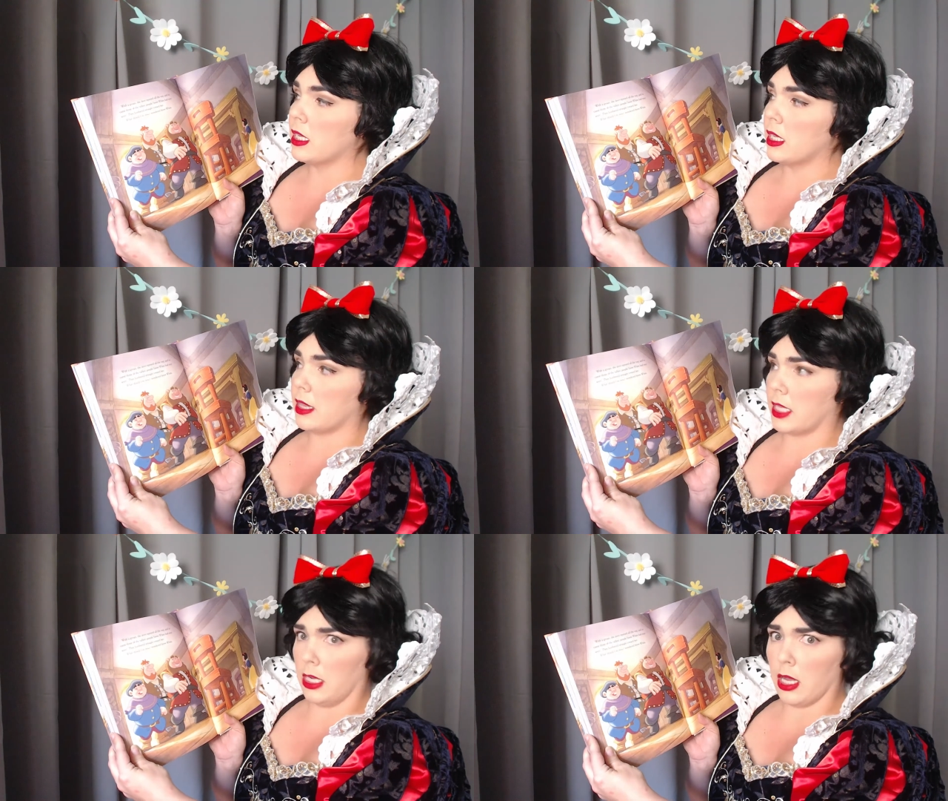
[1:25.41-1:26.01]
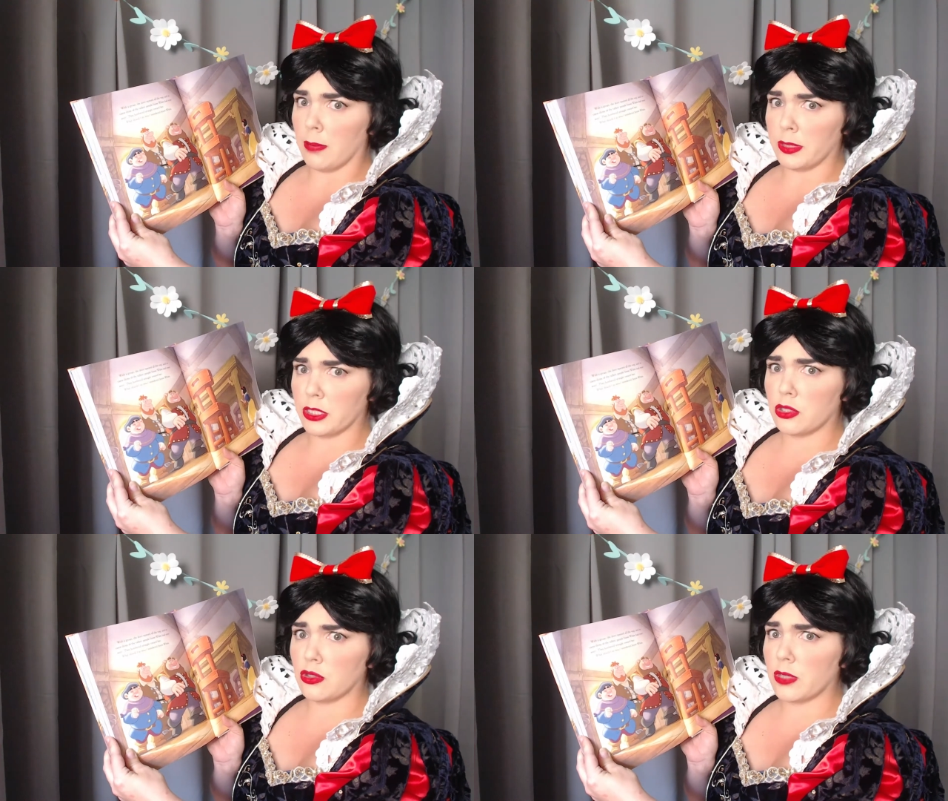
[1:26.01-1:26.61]
They lumbered
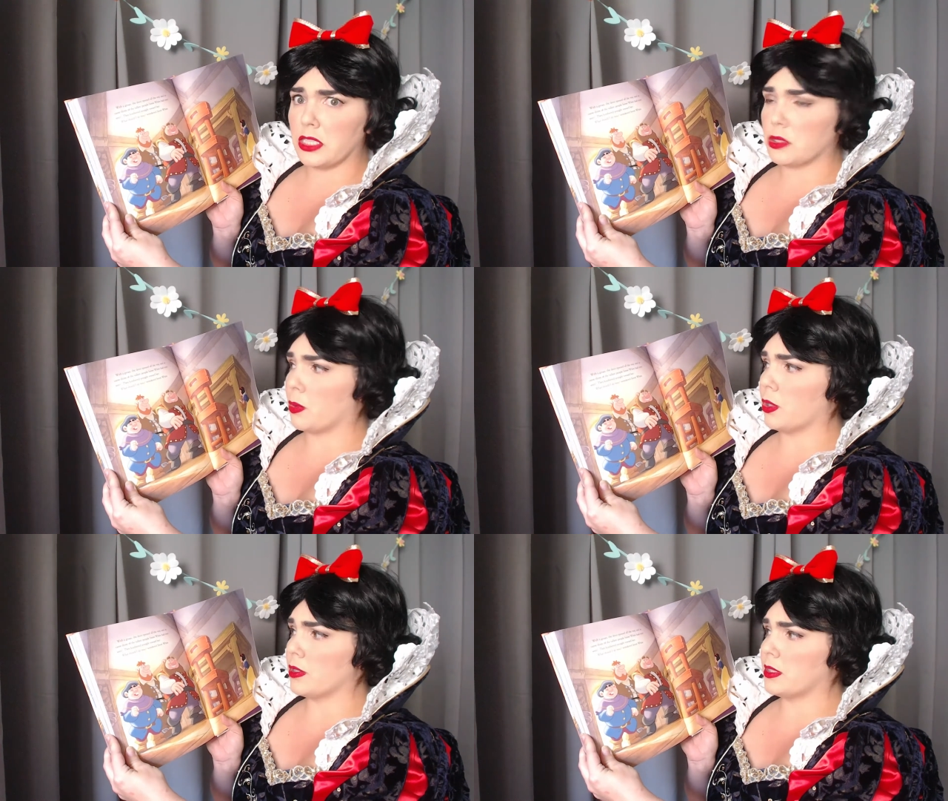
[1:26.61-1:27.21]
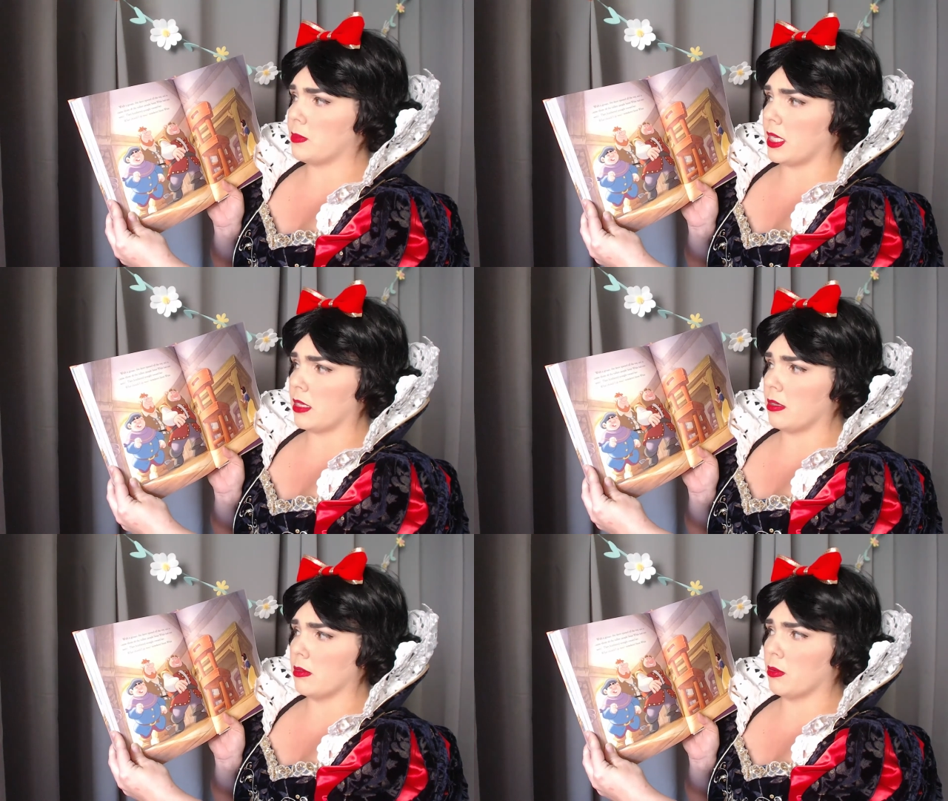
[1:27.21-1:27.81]
straight towards me.
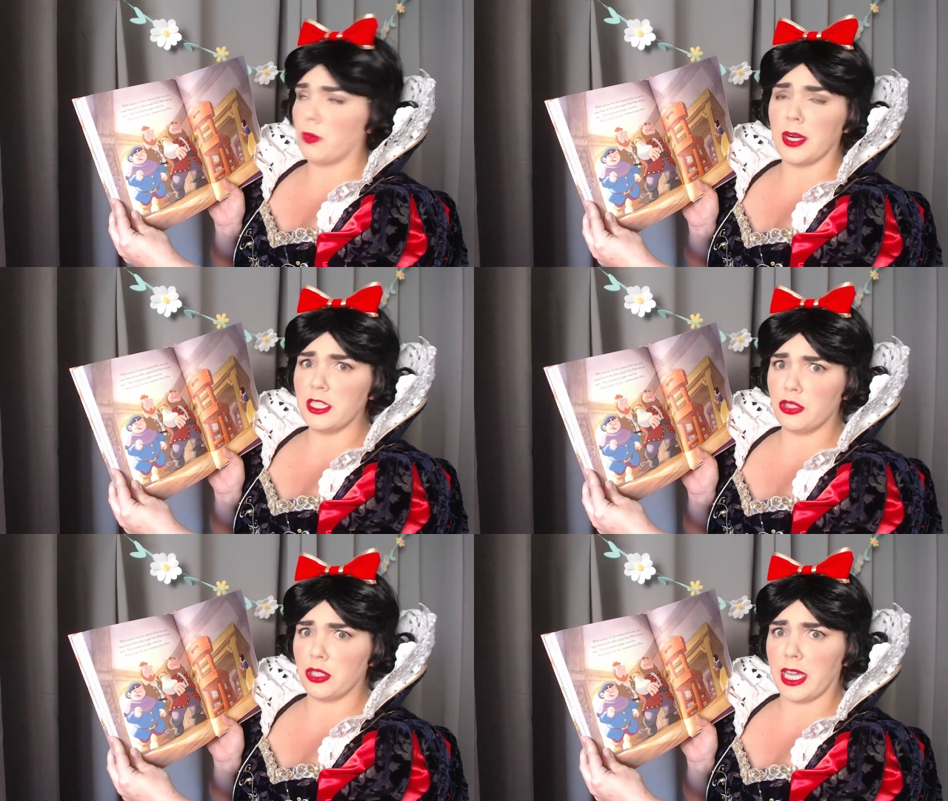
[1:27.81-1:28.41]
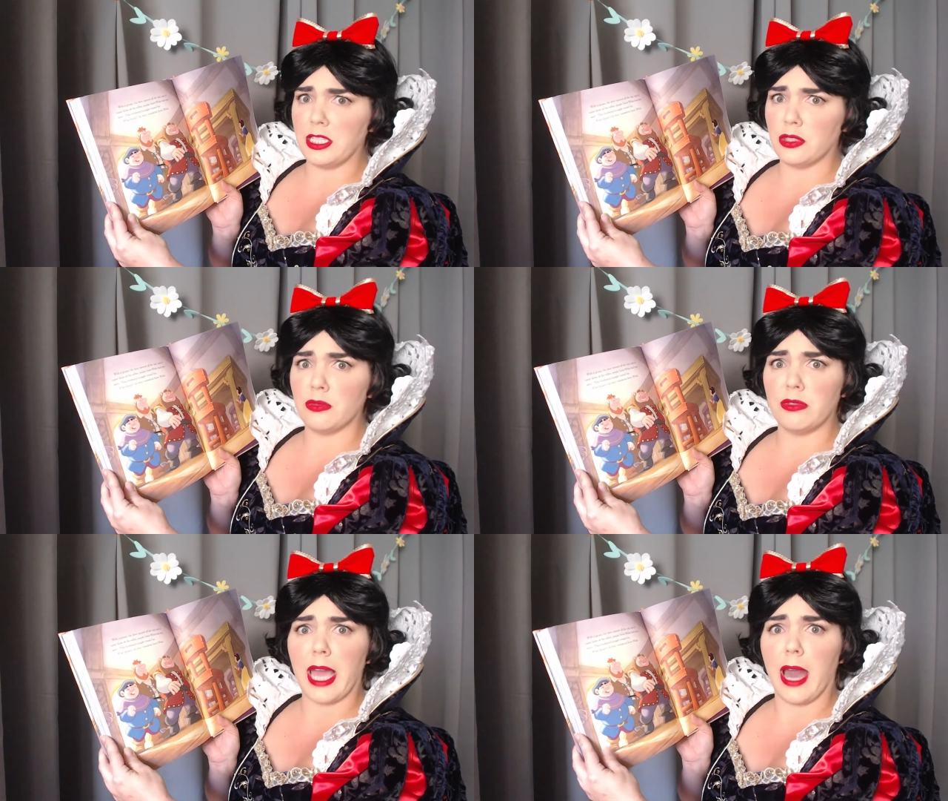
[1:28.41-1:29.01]
What should I do
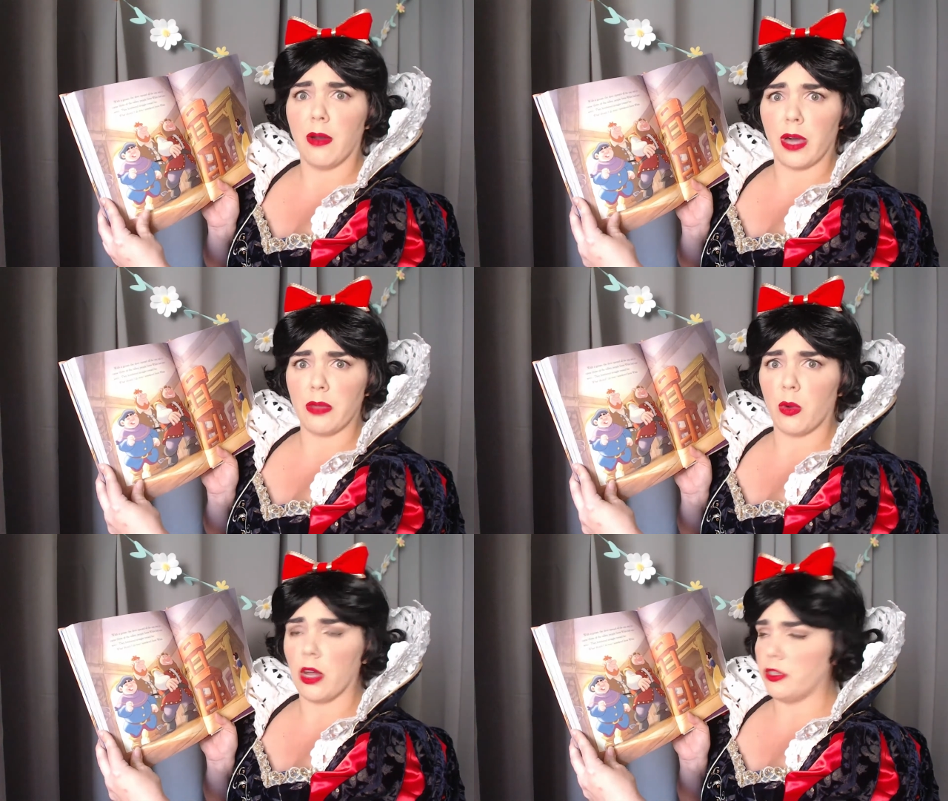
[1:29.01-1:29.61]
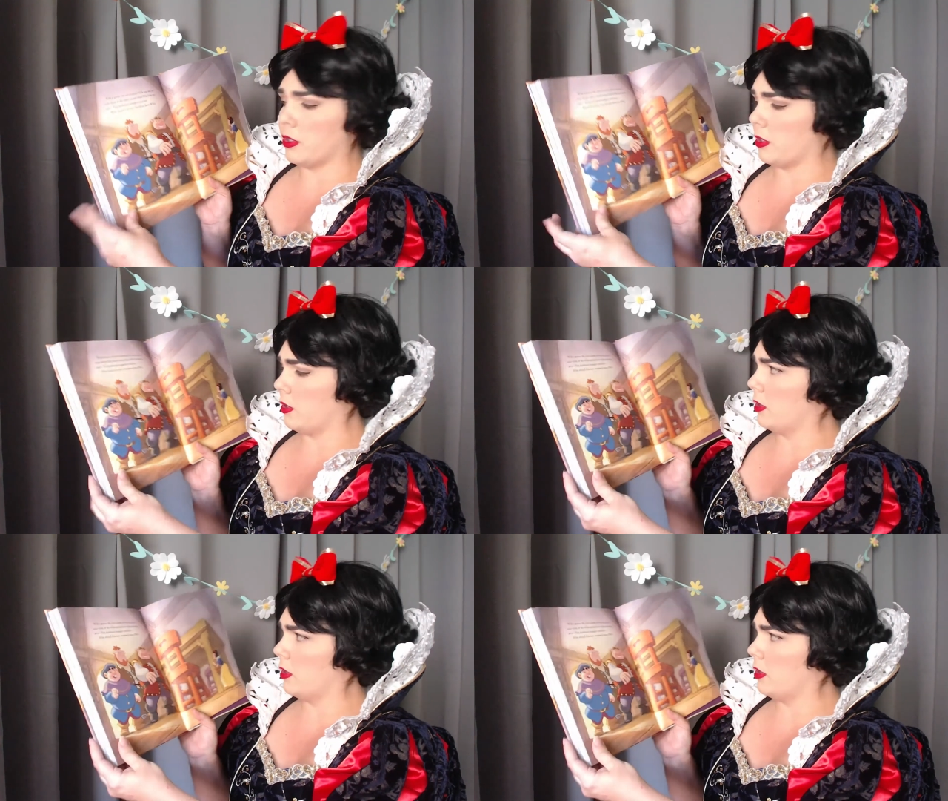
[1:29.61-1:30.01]
now, I wondered.